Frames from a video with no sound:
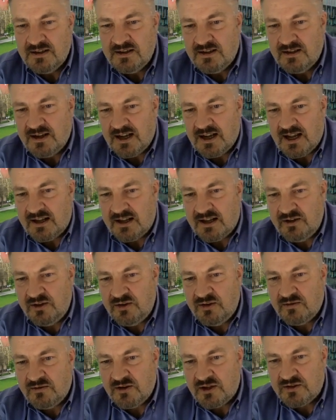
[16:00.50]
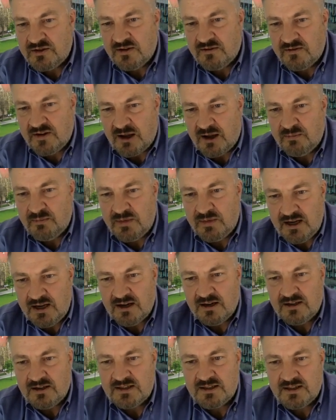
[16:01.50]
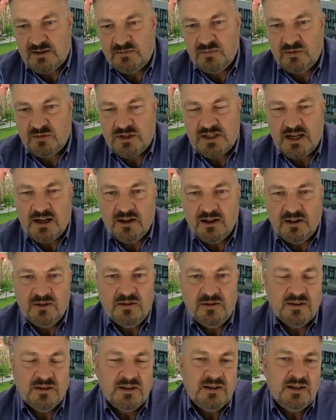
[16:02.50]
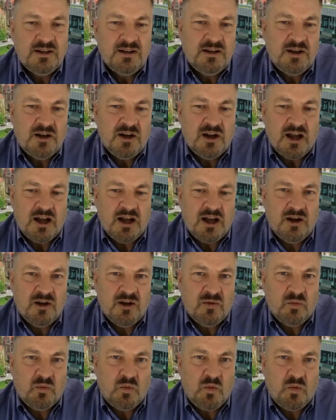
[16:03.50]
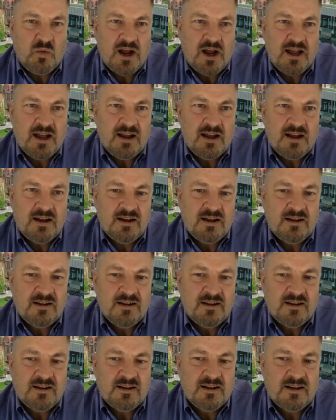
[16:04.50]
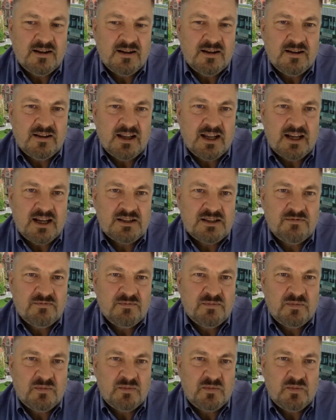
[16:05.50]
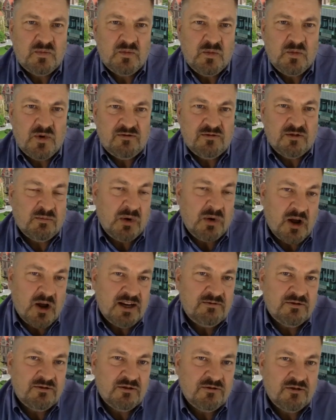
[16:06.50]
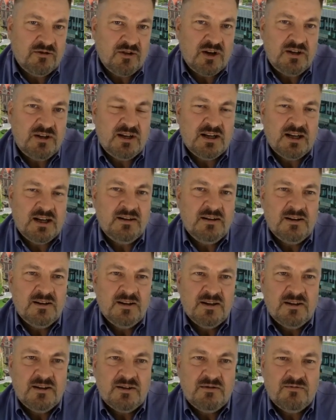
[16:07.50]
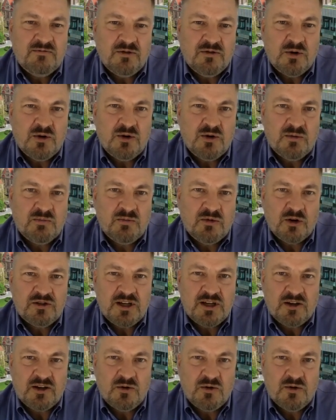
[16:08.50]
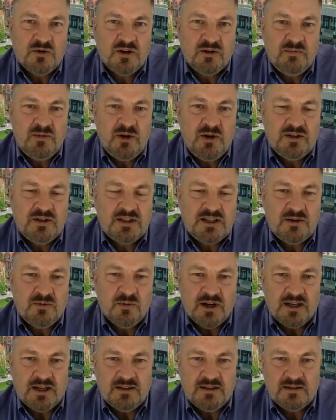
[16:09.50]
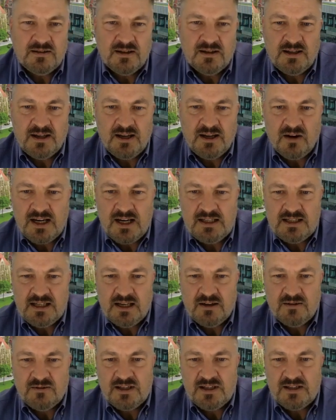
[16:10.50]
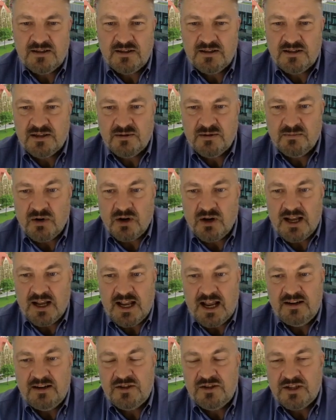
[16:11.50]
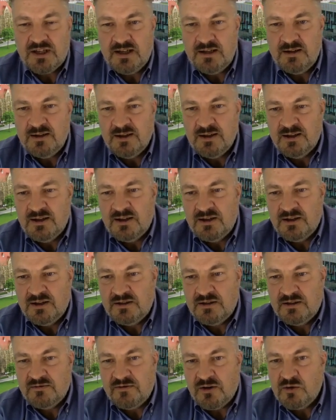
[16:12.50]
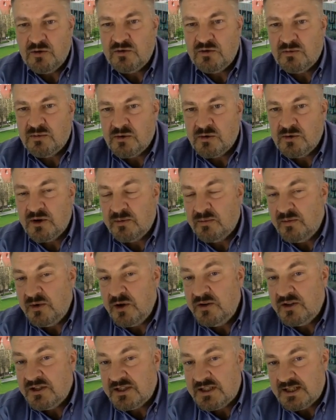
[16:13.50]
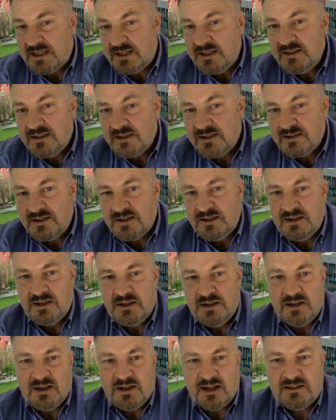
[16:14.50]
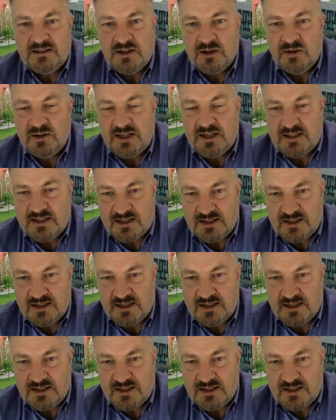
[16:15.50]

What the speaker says: and the University of Campinas in Brazil, where we've applied for funding for a project called Community Wind. And the idea is to supply energy to vulnerable communities. And so this